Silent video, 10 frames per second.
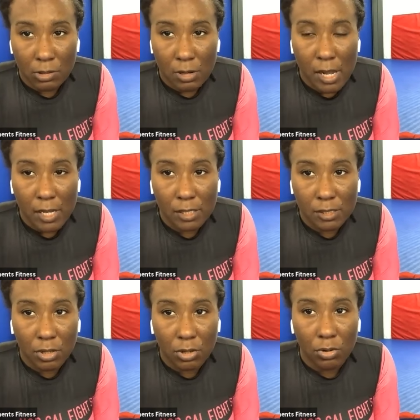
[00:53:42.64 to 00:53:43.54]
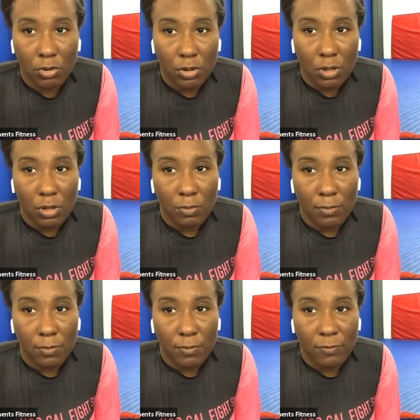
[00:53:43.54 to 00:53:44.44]
Right, so
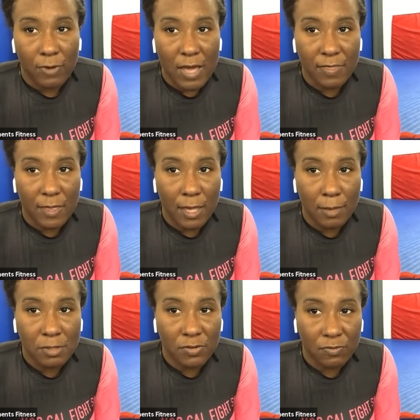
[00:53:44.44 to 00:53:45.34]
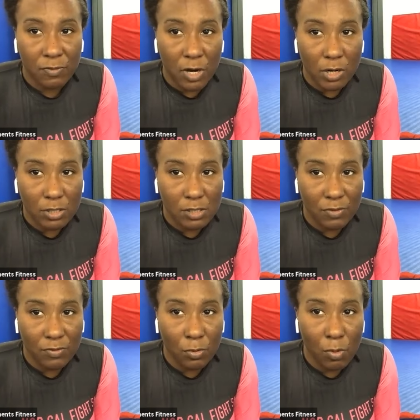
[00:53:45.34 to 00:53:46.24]
fight the hips first.
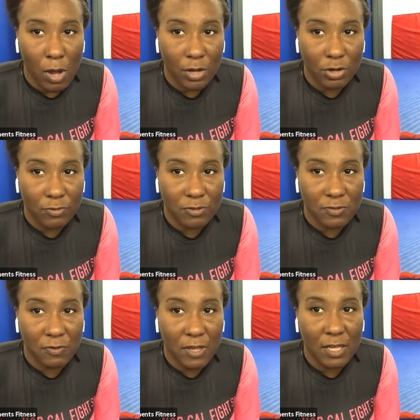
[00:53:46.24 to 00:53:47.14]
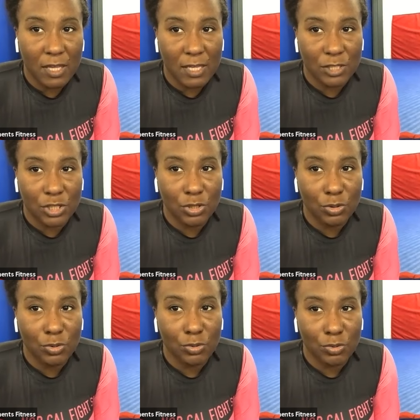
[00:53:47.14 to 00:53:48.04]
If you walk your feet
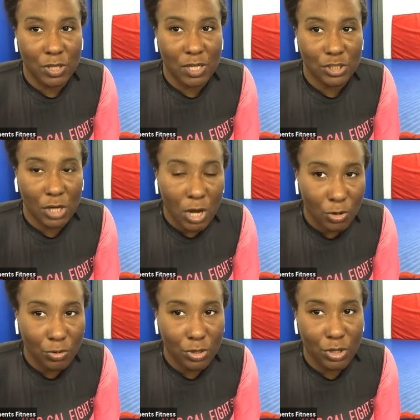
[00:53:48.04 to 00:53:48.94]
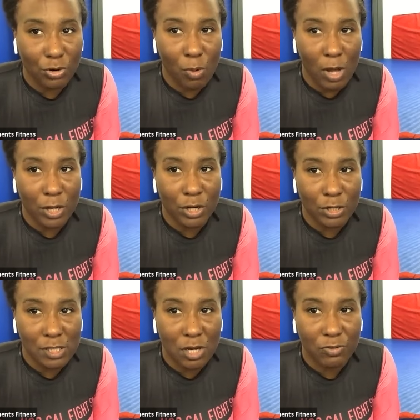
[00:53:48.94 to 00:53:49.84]
to the choke, you're walking
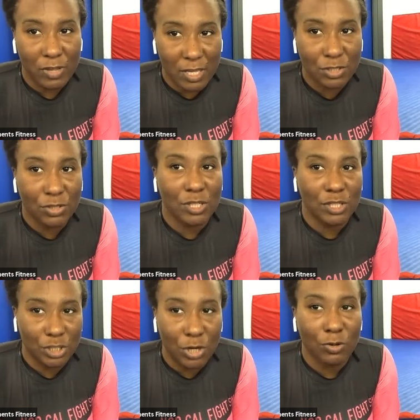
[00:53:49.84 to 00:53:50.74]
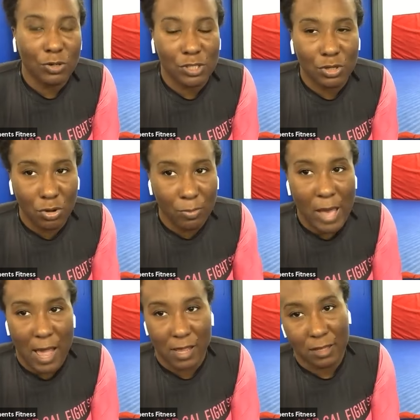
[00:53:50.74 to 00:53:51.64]
yourself into the choke. So go back.